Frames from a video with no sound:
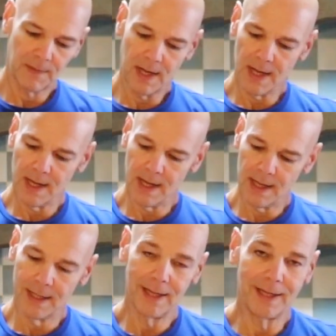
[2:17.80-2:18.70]

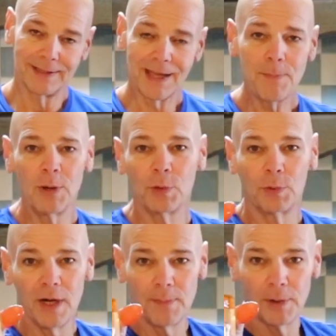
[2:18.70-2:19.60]
is I put
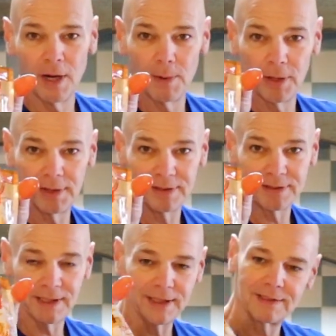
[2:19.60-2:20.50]
rib rub on
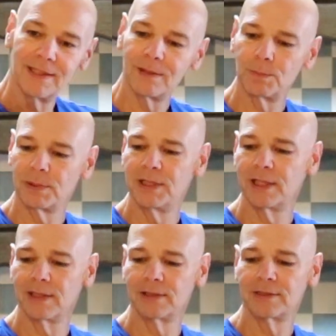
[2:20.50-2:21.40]
these things. This
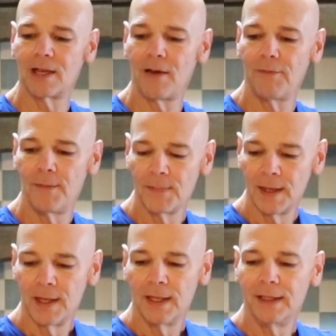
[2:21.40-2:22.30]
particular stuff
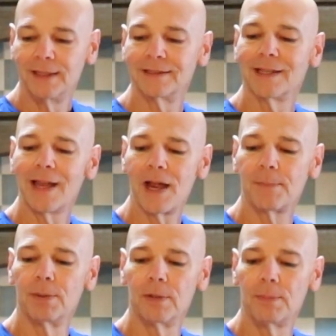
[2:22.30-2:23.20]
is a lot
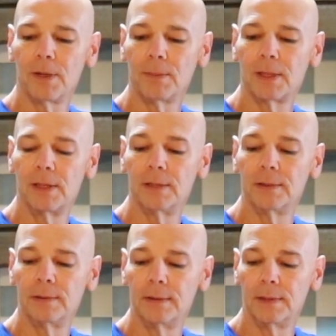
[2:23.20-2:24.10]
of bull
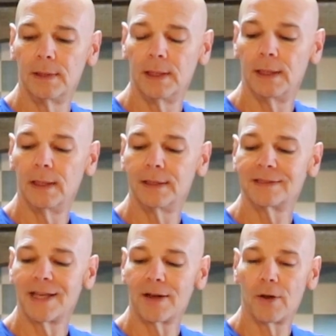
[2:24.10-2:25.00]
barbecue.
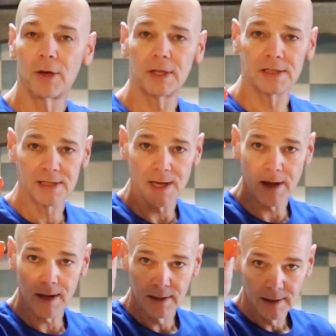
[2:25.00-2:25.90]
It's out of
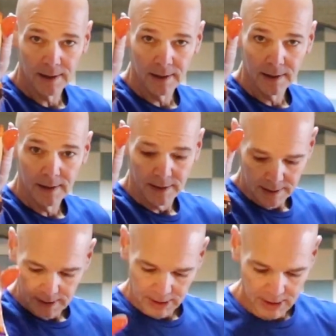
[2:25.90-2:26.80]
Arkansas.
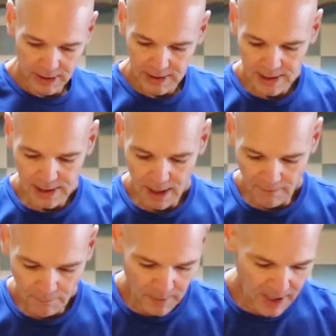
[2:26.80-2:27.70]
Good stuff,